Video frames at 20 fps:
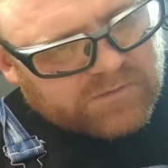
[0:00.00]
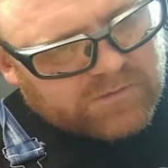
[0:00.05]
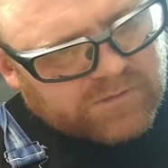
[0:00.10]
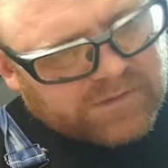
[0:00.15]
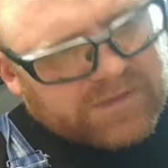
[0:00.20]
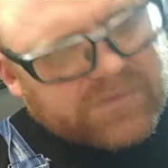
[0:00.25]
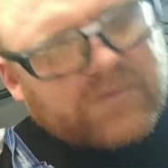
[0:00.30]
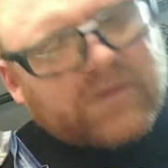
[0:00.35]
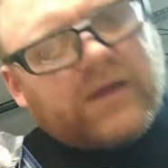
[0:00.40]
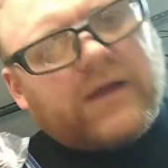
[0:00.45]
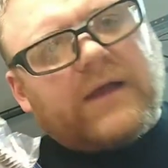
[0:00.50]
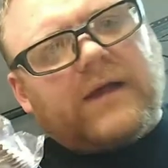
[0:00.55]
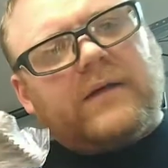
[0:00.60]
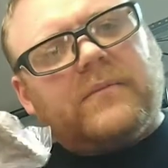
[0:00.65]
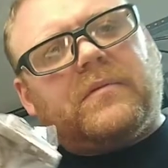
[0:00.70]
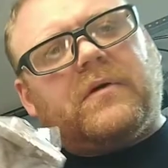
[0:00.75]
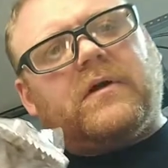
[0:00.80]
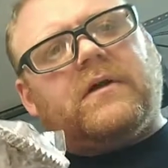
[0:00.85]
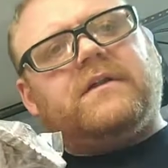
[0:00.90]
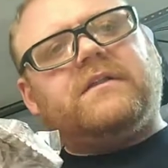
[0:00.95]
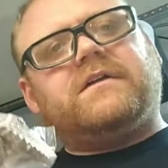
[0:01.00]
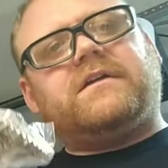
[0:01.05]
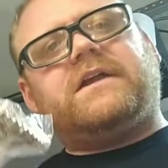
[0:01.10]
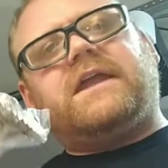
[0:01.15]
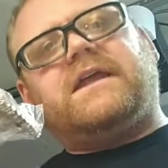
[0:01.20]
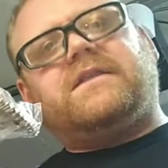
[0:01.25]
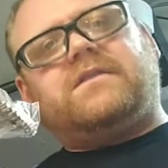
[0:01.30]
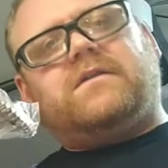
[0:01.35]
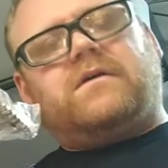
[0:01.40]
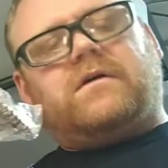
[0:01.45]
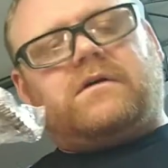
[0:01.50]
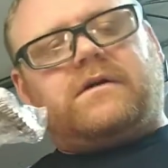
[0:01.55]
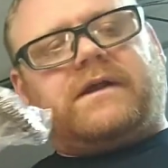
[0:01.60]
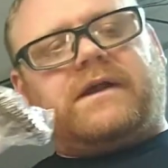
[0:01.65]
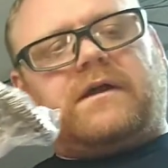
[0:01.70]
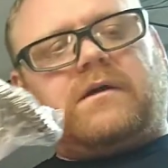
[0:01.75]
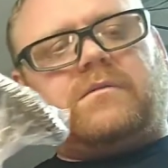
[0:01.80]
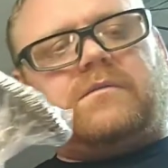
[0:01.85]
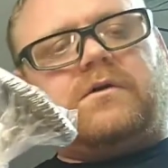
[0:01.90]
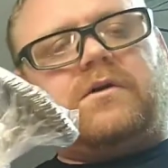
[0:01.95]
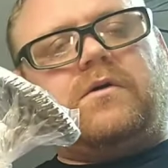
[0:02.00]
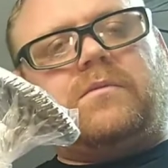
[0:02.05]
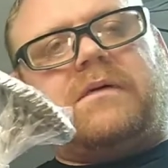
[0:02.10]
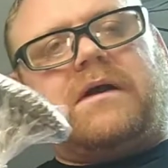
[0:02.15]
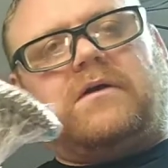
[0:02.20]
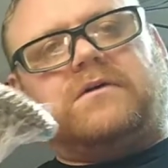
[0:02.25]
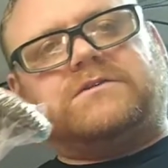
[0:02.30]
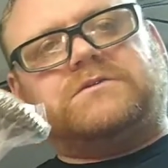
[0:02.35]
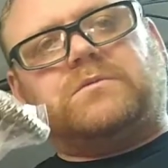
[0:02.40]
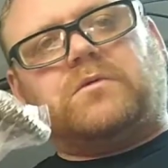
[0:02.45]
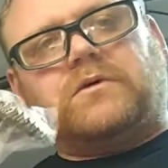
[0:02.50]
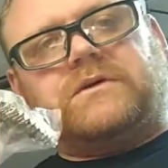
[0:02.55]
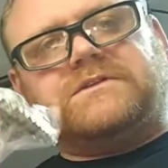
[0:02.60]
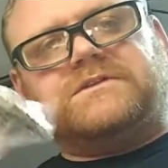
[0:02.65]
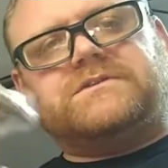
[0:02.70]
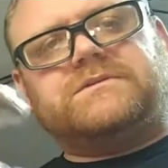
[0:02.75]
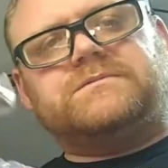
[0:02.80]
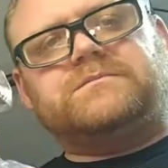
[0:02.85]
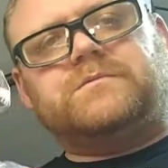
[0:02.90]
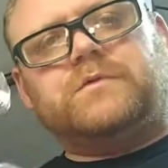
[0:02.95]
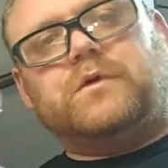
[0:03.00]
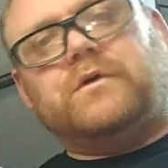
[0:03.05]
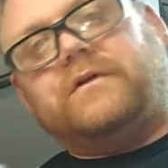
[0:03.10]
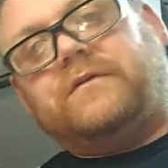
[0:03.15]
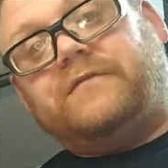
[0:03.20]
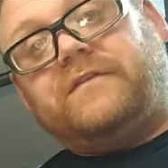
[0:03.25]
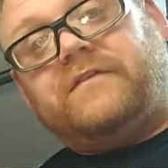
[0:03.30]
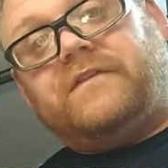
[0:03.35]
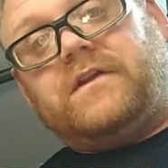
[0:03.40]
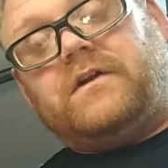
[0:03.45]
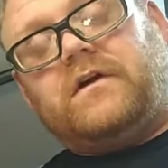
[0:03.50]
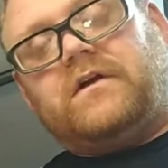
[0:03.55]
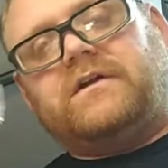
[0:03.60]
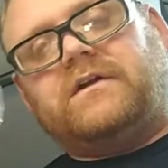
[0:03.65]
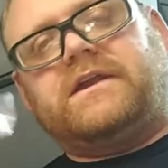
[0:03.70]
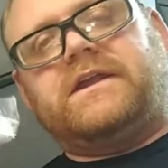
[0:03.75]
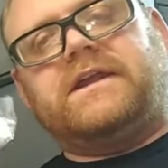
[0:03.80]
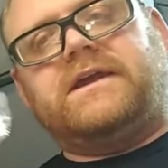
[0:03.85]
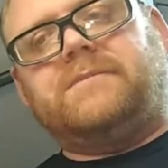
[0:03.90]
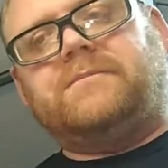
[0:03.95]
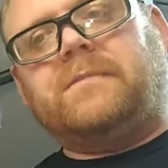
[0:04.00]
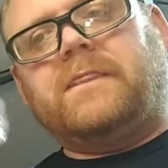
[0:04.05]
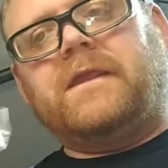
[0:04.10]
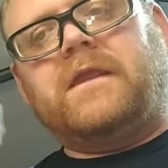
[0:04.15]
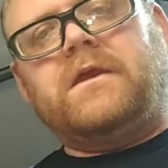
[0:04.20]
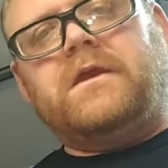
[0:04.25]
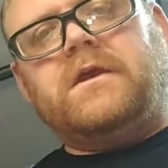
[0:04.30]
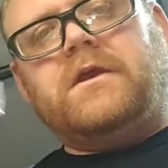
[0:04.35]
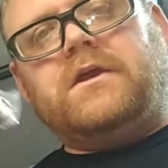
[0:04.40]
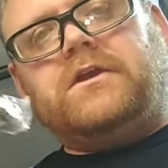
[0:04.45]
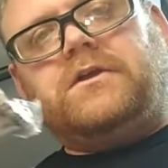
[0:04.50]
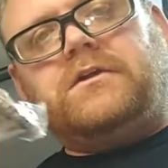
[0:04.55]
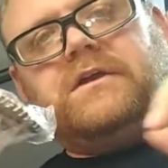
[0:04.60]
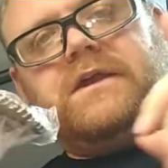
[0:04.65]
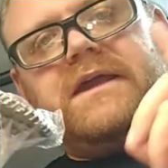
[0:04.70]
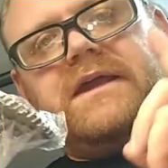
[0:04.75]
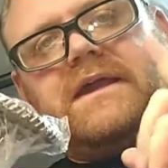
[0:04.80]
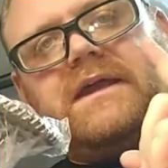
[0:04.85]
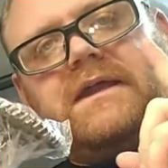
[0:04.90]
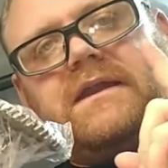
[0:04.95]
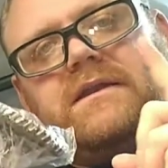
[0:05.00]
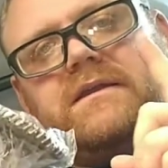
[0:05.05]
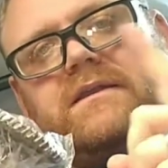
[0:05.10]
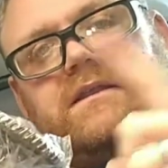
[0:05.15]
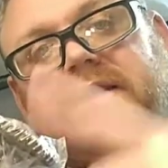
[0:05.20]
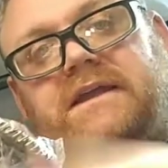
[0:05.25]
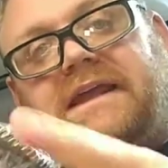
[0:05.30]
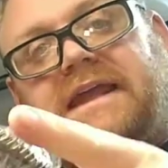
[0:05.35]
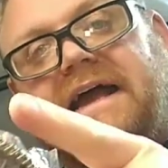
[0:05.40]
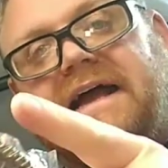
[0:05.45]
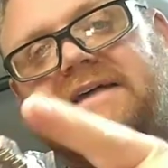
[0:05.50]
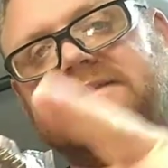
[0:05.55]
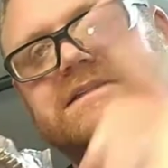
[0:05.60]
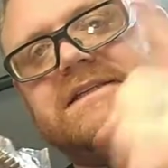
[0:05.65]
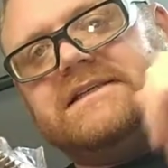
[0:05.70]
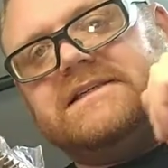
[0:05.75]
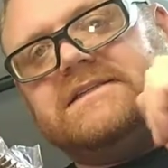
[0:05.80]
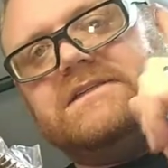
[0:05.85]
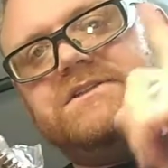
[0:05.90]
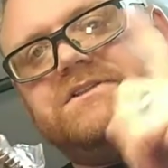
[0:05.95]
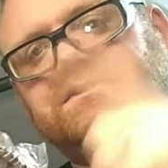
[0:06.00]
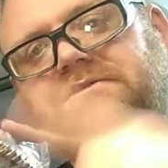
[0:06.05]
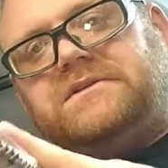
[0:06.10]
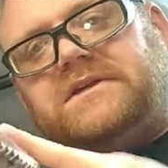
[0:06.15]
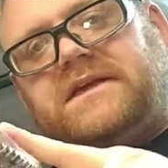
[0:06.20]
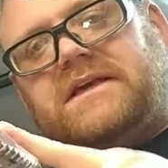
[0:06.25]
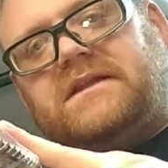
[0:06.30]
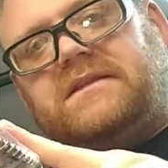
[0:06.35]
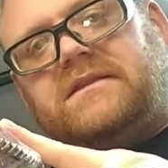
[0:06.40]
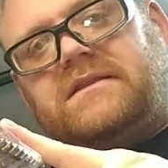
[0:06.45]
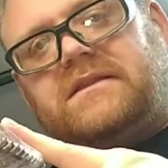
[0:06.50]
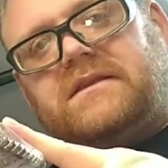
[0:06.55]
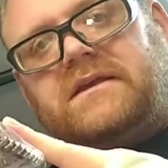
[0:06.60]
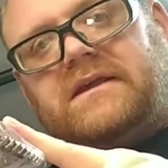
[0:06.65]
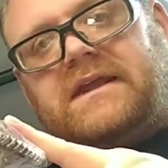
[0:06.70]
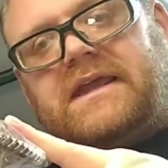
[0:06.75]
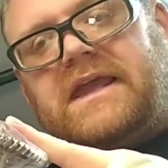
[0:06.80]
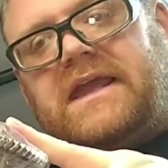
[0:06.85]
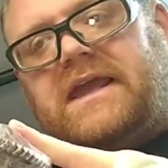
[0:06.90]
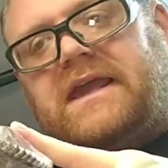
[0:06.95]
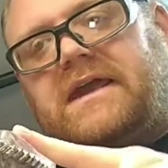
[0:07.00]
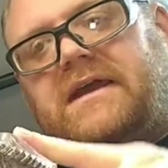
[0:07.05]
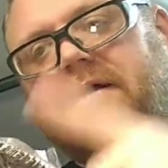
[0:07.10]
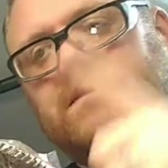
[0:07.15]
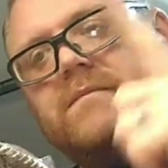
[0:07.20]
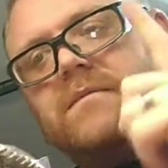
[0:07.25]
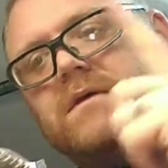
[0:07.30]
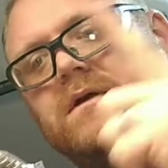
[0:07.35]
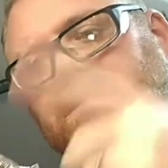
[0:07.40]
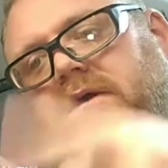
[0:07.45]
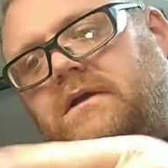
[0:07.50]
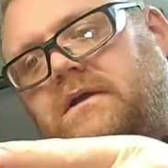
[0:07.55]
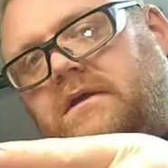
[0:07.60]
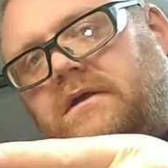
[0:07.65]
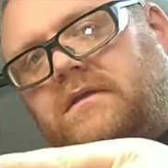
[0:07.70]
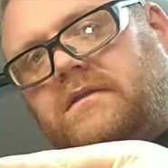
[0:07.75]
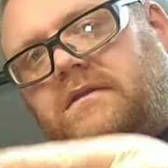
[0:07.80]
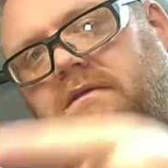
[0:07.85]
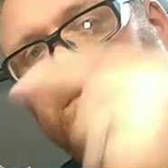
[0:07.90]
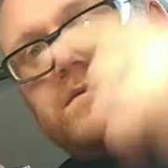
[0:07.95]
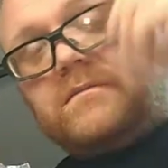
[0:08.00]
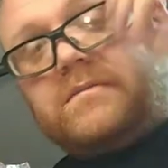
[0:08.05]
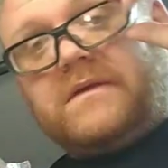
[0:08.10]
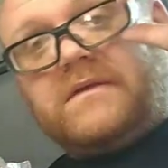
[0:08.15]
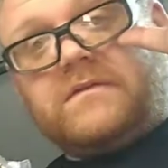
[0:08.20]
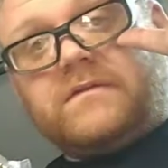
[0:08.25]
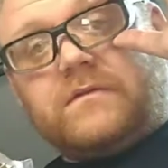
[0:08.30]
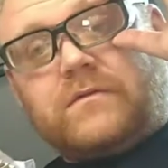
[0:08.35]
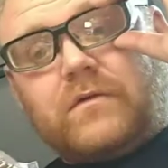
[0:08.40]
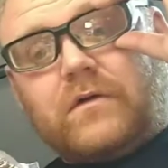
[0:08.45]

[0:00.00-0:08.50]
It's a part of their kit on Go Power Sports, $450 kit. You get the gaskets, you get the cam, the piston